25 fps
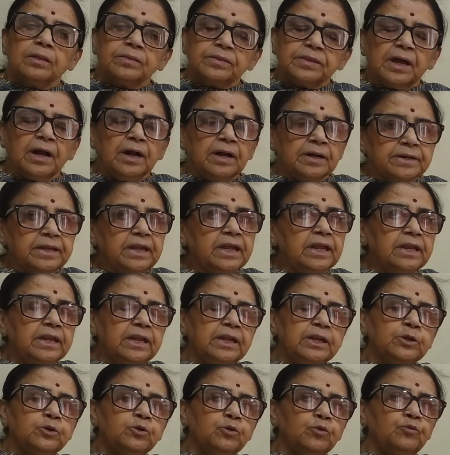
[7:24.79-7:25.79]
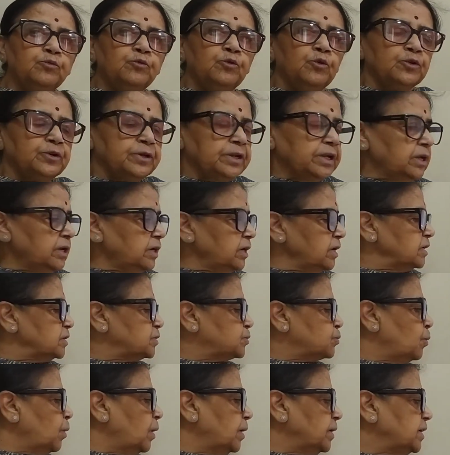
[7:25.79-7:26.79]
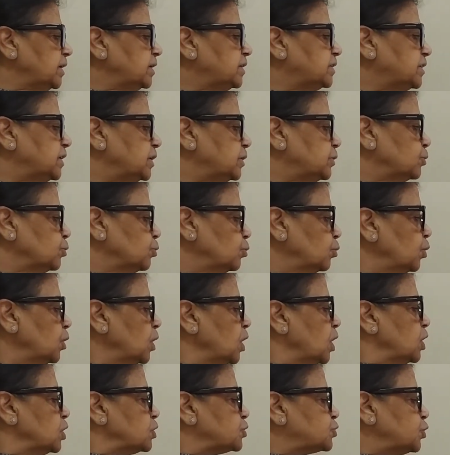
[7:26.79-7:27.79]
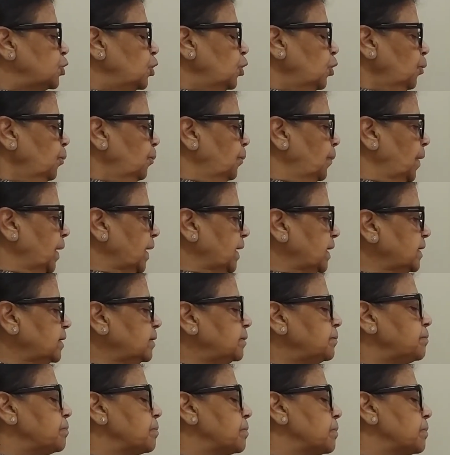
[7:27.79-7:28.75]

13 into 14 is 182. So my